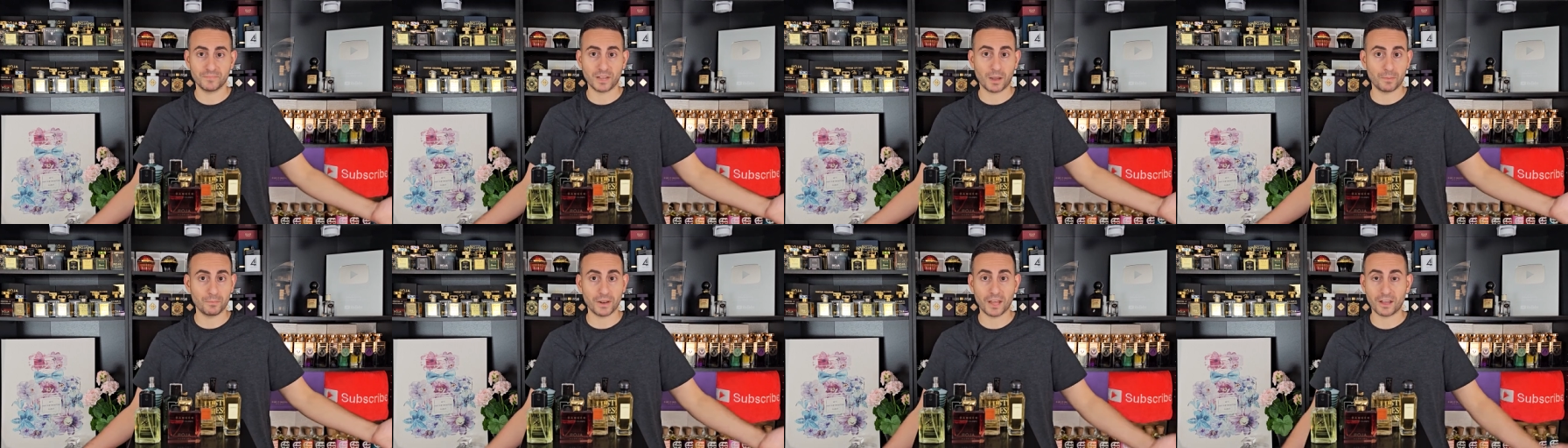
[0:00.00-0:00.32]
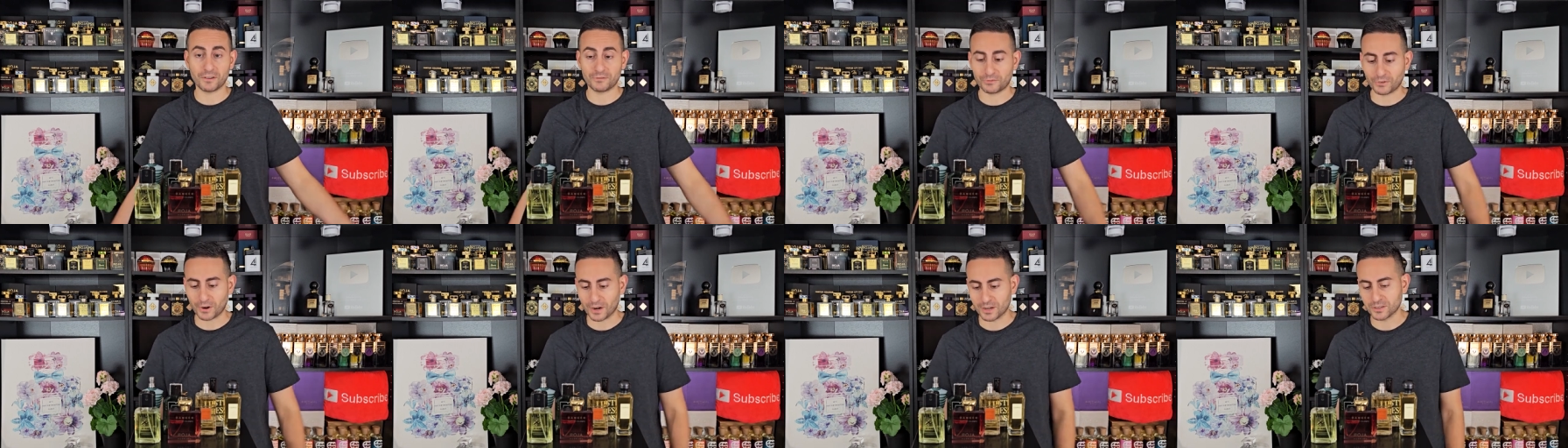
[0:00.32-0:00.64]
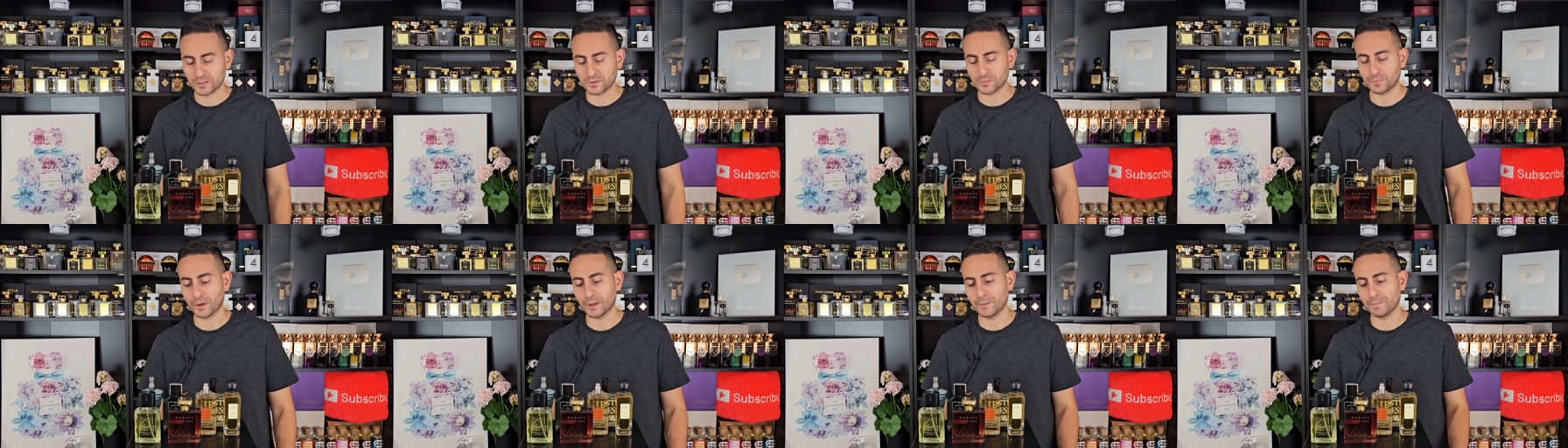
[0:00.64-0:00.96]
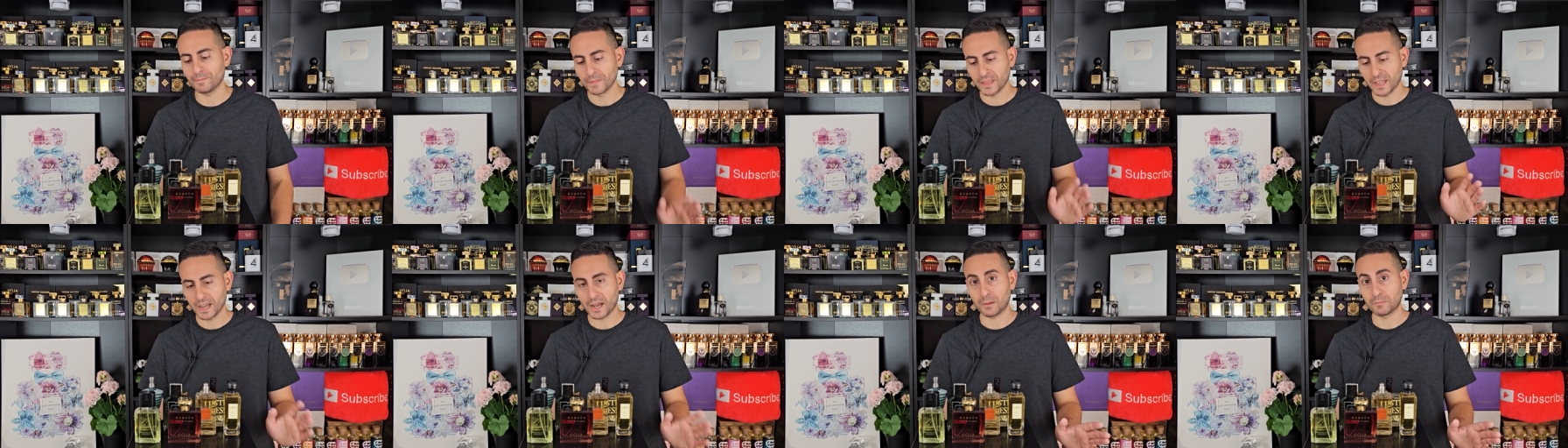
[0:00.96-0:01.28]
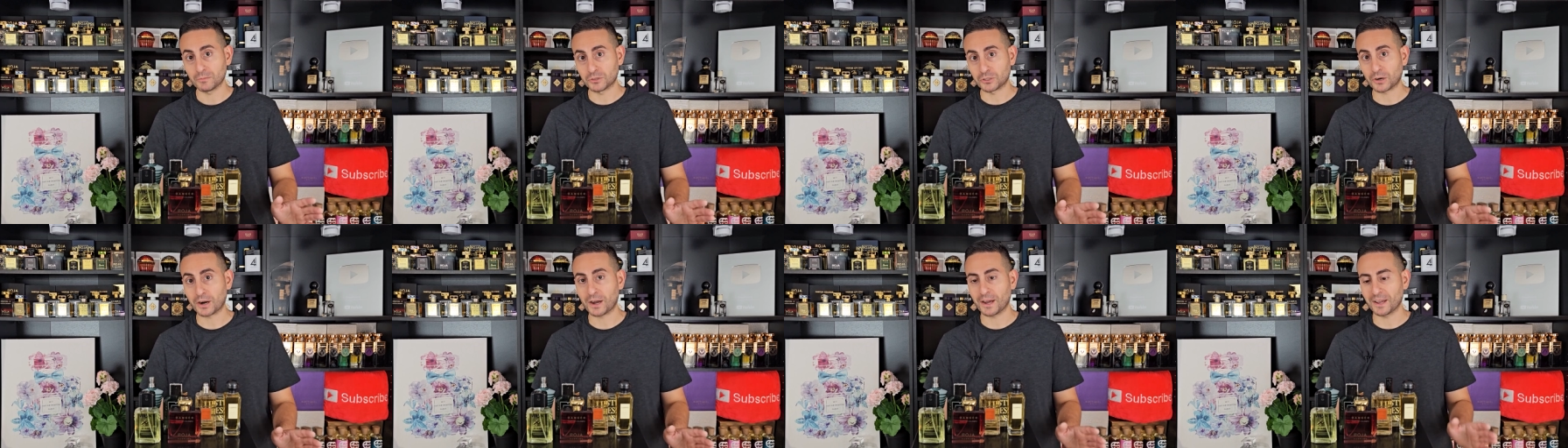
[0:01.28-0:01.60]
I'm not French, but
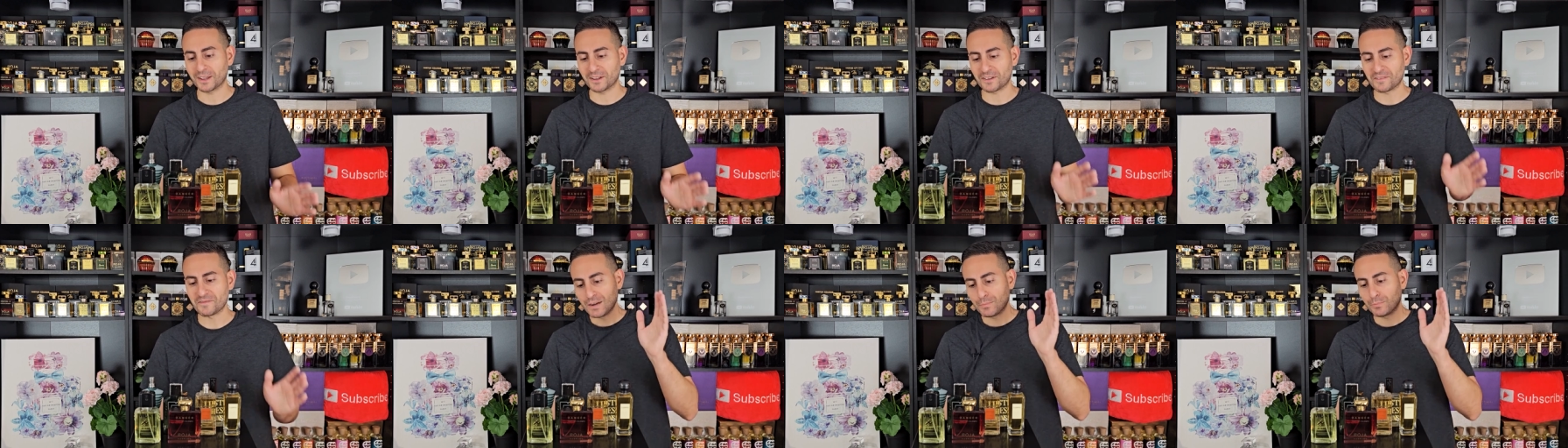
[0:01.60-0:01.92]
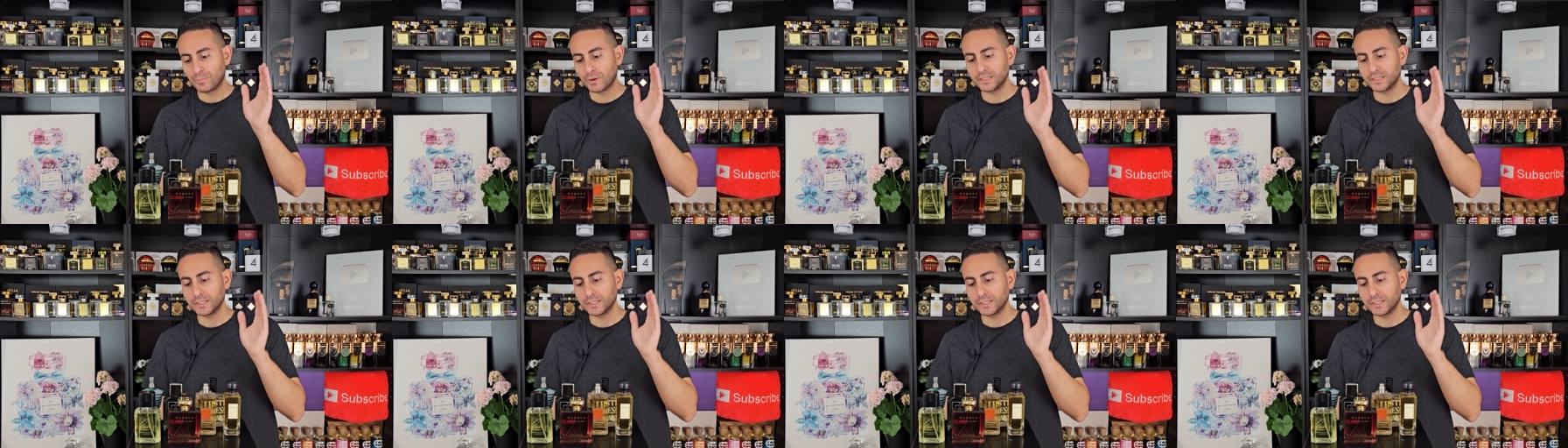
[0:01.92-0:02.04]
I'm trying.